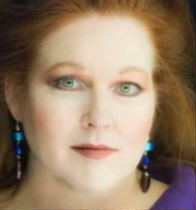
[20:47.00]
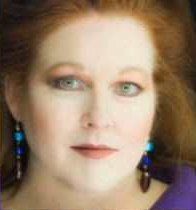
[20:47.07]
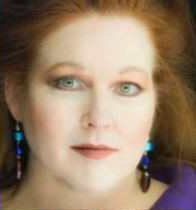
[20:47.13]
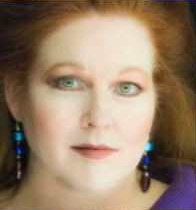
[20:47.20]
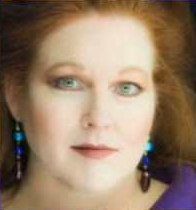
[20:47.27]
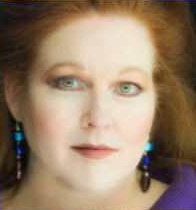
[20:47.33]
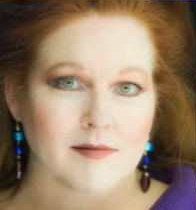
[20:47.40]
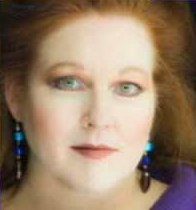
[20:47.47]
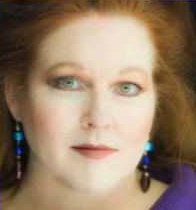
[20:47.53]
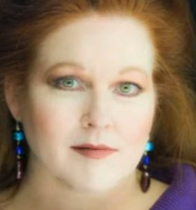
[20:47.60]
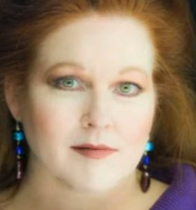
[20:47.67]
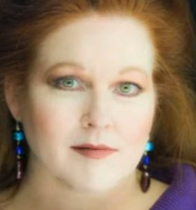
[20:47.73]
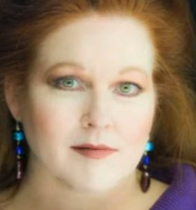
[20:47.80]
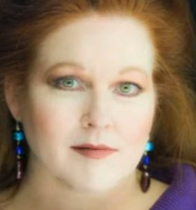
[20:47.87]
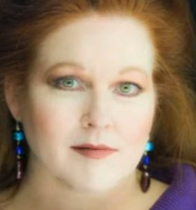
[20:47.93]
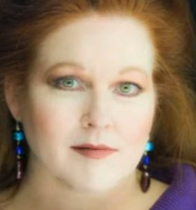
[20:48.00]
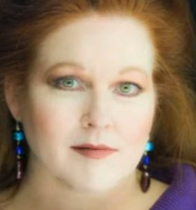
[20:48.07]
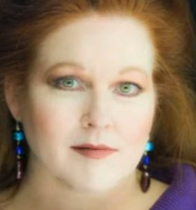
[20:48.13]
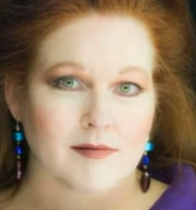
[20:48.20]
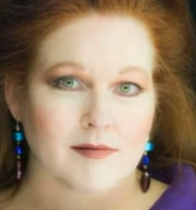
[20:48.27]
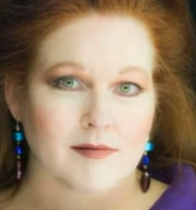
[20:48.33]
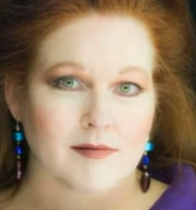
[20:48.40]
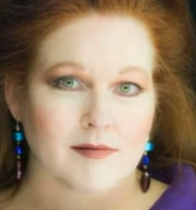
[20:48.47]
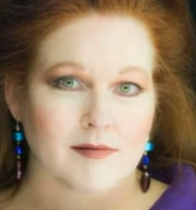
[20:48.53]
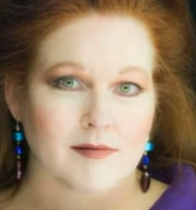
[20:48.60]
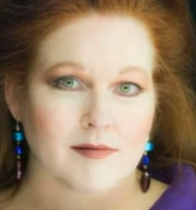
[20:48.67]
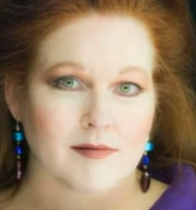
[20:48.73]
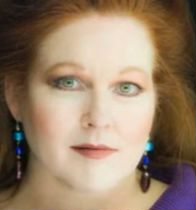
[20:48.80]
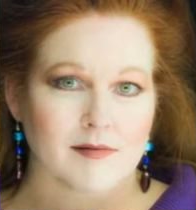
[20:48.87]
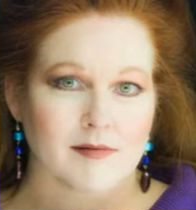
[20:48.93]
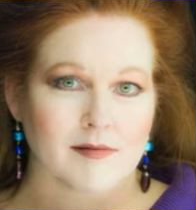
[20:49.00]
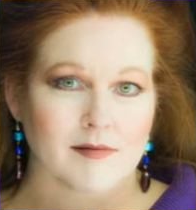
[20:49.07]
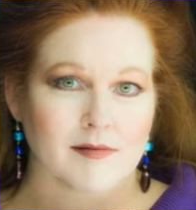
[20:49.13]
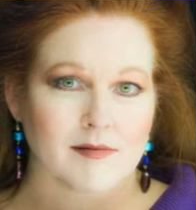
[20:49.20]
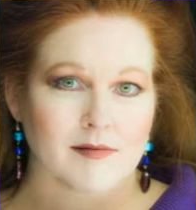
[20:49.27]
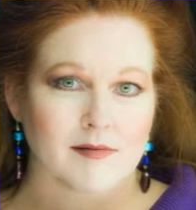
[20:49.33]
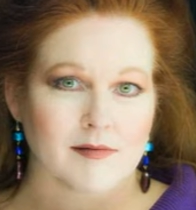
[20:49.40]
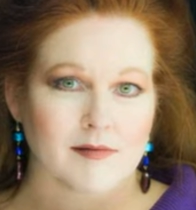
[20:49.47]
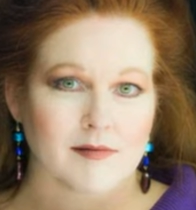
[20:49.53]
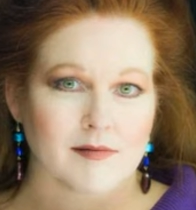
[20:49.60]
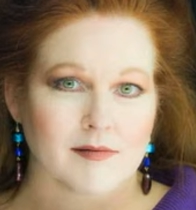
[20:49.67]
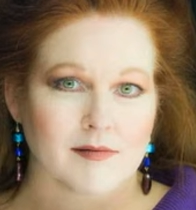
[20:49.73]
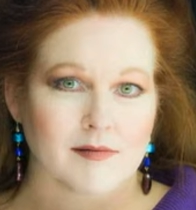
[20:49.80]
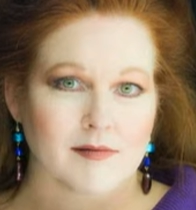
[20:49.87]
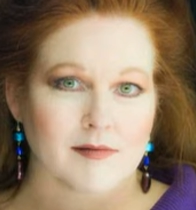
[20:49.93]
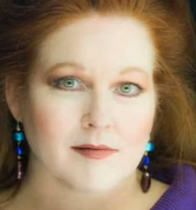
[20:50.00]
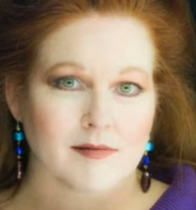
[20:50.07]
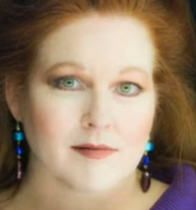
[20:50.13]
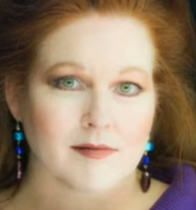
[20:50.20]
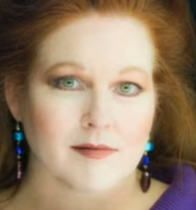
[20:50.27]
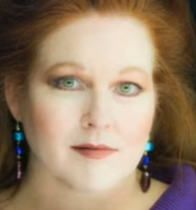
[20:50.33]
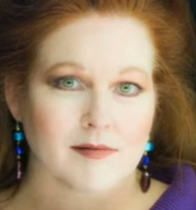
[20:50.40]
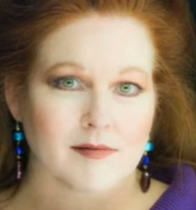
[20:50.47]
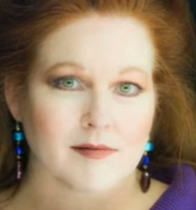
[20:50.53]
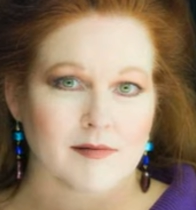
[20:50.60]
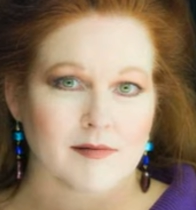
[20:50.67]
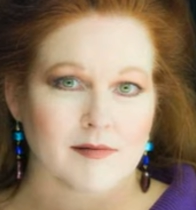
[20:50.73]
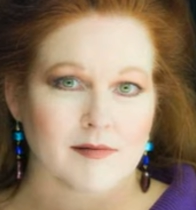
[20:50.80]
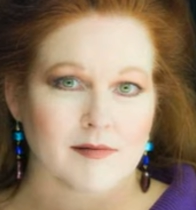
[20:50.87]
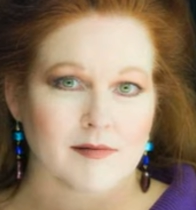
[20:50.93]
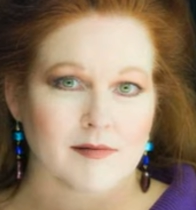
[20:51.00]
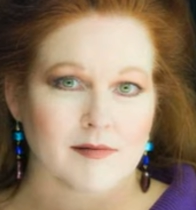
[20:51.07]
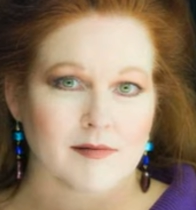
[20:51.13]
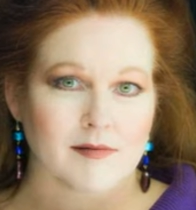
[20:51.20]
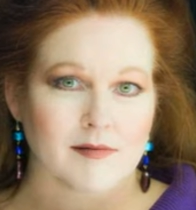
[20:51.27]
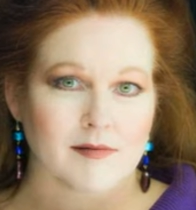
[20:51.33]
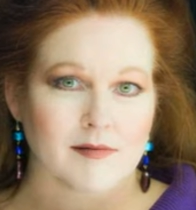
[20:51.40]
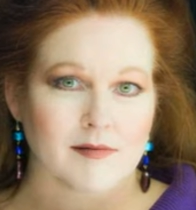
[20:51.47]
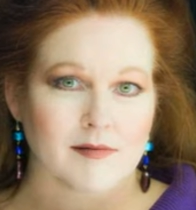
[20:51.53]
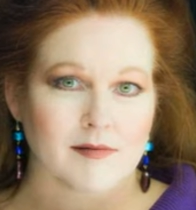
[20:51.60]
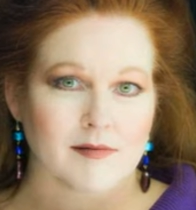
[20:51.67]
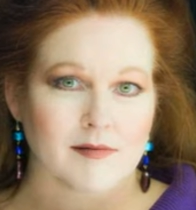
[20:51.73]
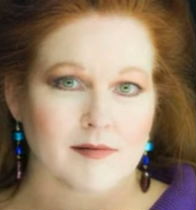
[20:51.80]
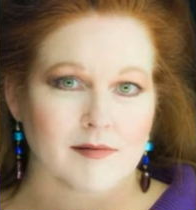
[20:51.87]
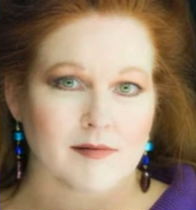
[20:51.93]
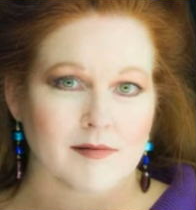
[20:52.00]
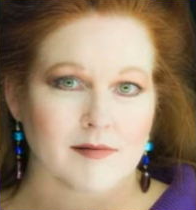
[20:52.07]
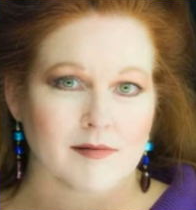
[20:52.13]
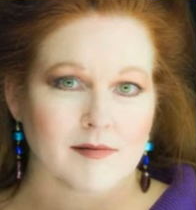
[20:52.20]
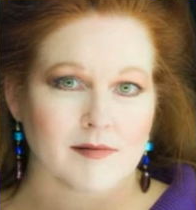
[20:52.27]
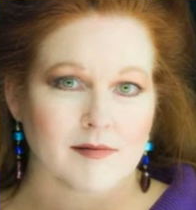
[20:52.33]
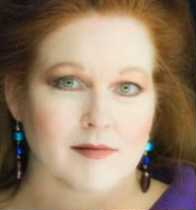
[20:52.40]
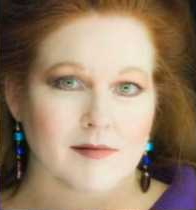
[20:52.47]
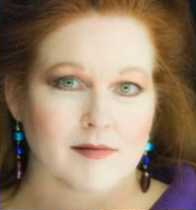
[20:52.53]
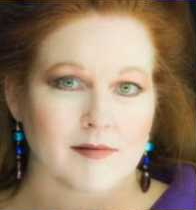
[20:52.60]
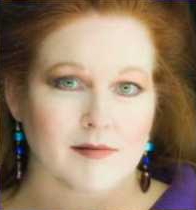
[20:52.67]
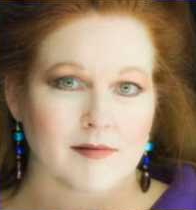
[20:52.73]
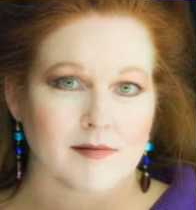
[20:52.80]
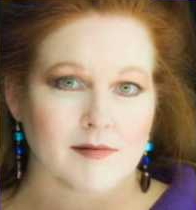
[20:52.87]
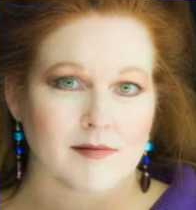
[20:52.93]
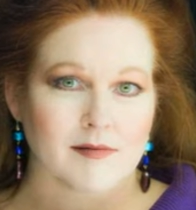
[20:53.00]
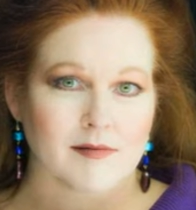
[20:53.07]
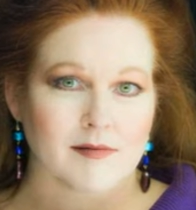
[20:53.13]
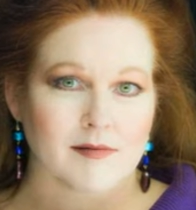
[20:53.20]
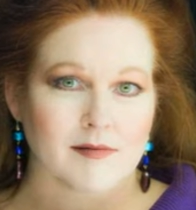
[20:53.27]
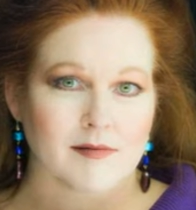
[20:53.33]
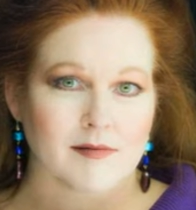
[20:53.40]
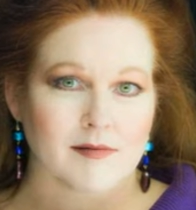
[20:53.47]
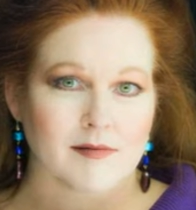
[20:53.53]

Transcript: (no lip movement)